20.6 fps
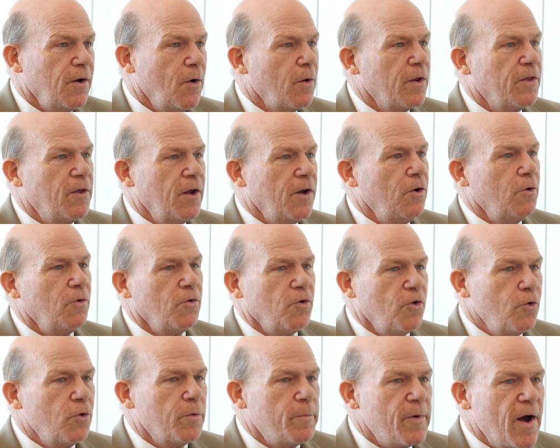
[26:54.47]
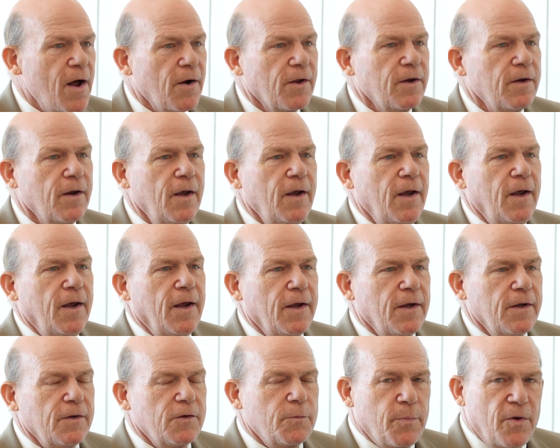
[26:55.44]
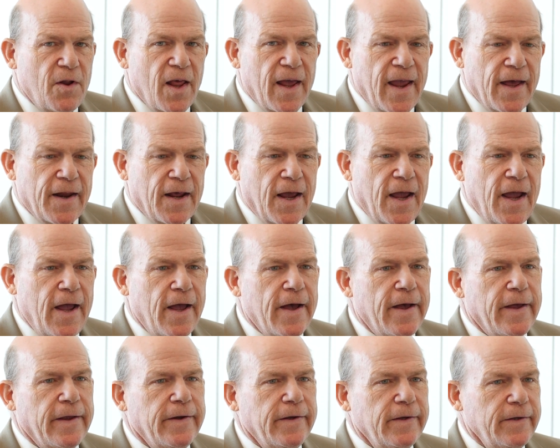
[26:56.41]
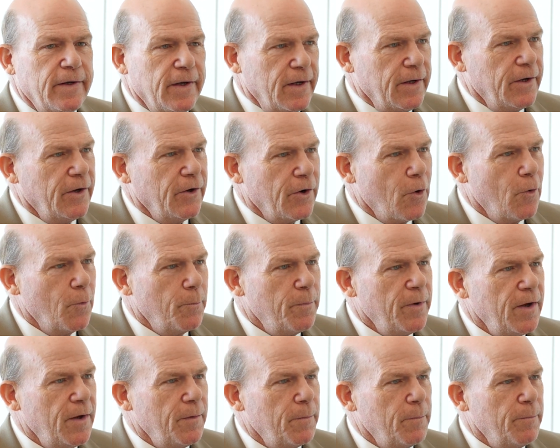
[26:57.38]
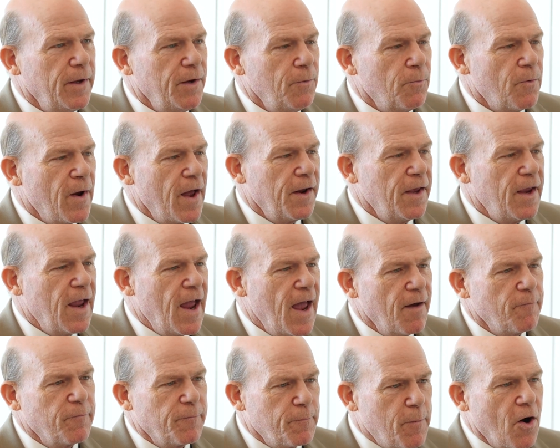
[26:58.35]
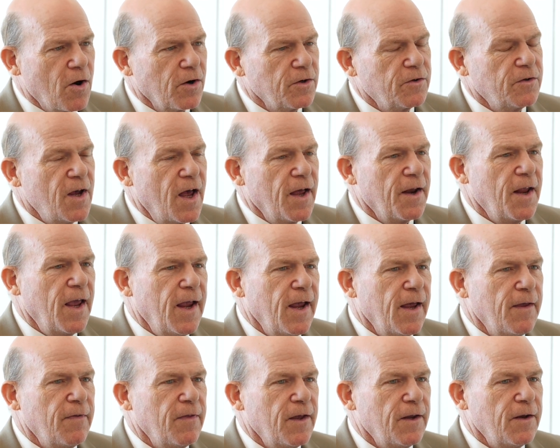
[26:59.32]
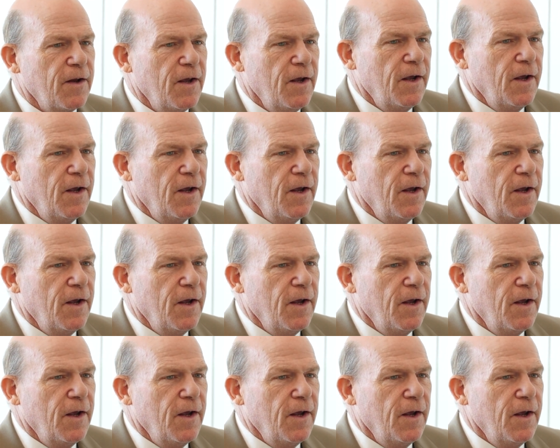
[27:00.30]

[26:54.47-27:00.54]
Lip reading: The only thing you can do about it is plan ahead, you know, be ready, have parts on hand that